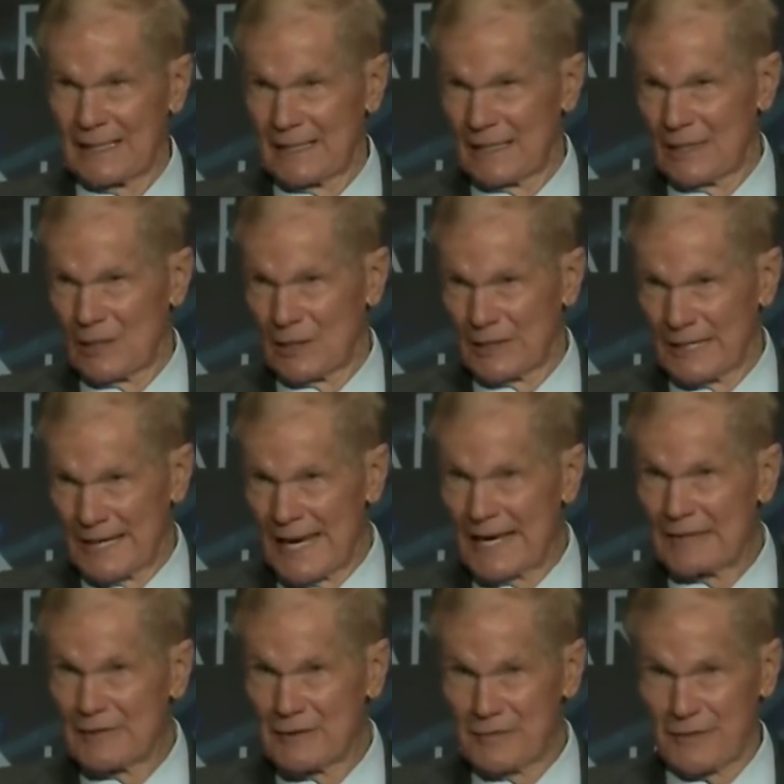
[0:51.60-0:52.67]
on the
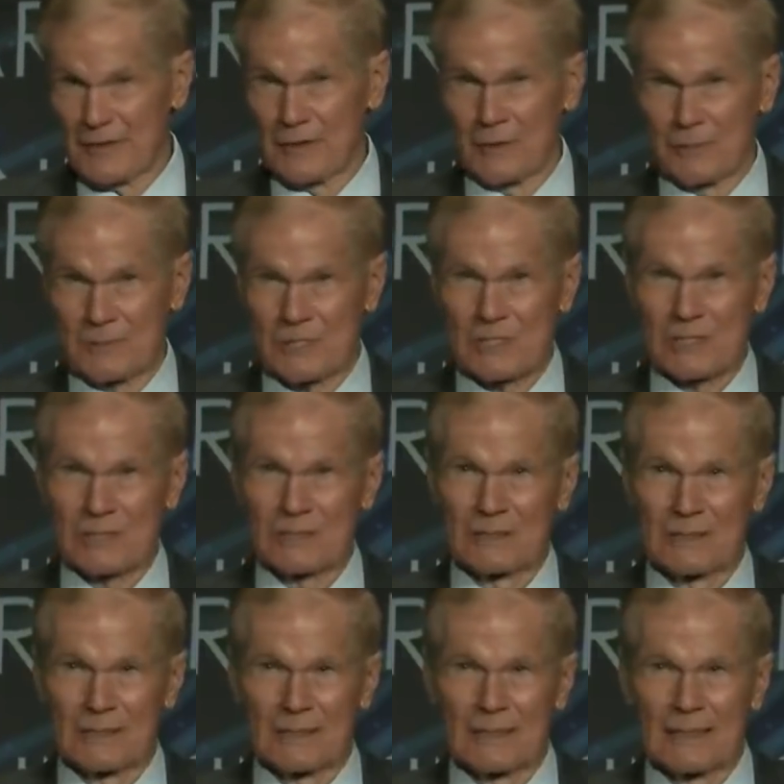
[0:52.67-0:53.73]
Navy films,
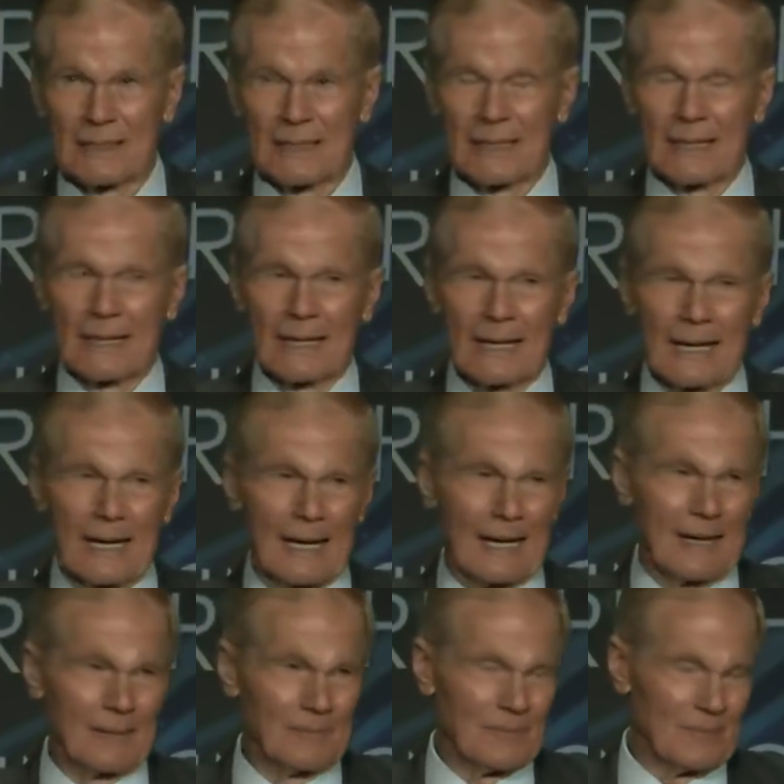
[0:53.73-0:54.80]

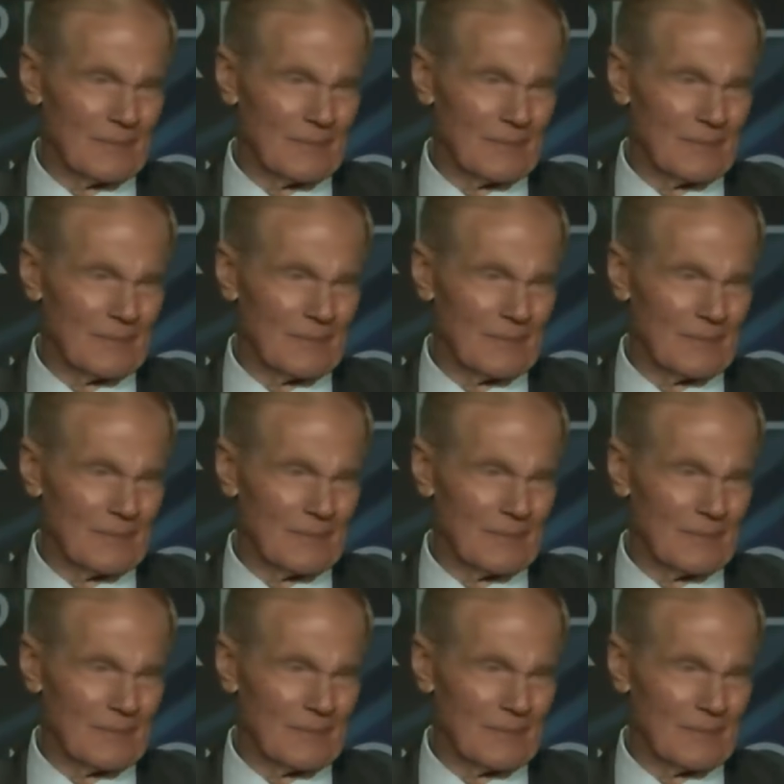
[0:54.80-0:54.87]
uh,